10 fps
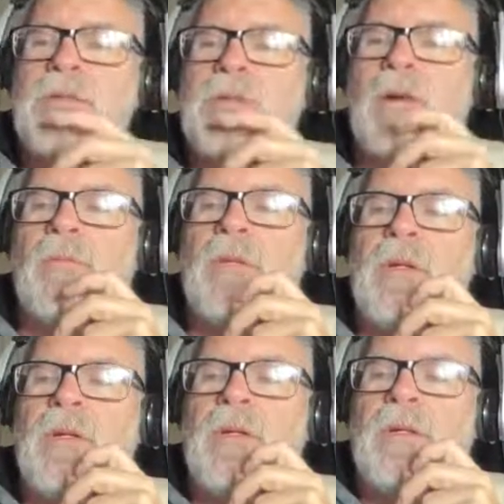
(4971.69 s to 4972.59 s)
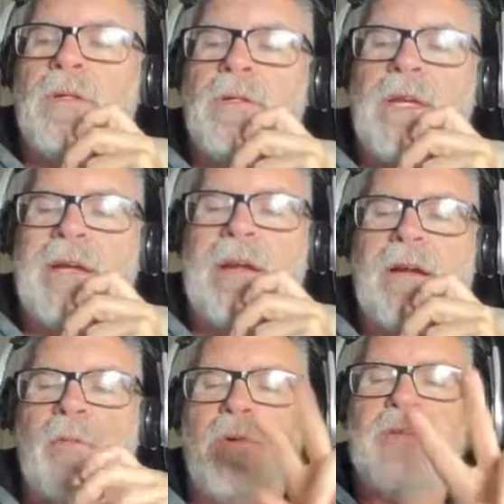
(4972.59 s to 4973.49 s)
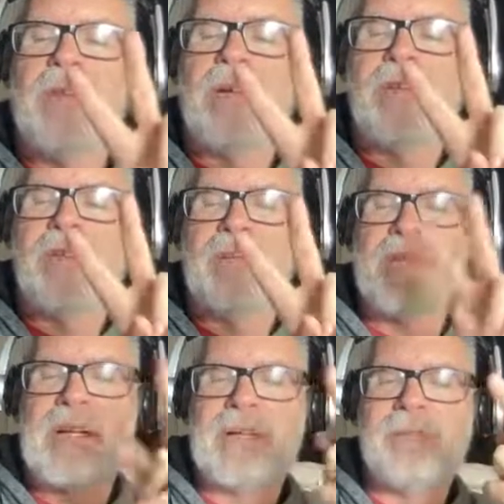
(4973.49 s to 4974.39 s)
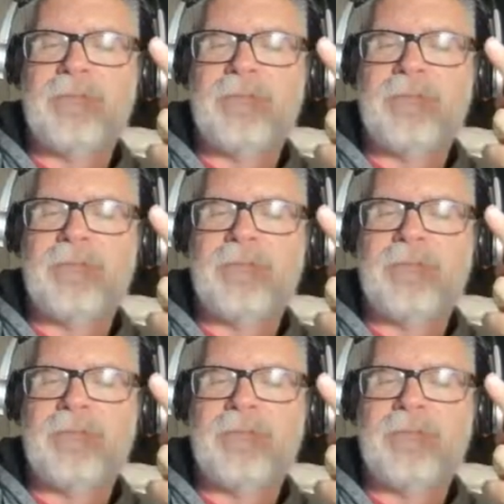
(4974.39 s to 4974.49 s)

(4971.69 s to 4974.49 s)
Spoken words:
So take care, and we'll see you on the flip side.